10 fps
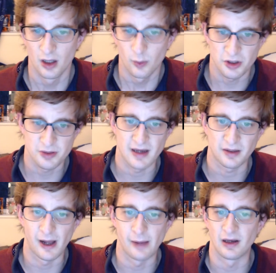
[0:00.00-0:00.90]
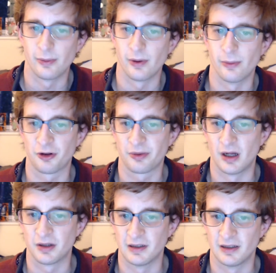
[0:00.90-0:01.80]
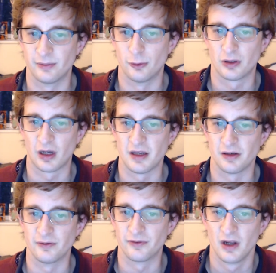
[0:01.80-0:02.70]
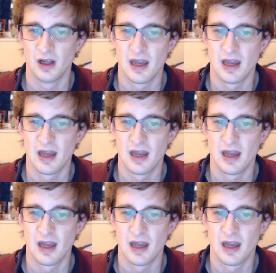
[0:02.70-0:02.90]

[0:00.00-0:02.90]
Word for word: which makes Bam a bit more smarter and more kind of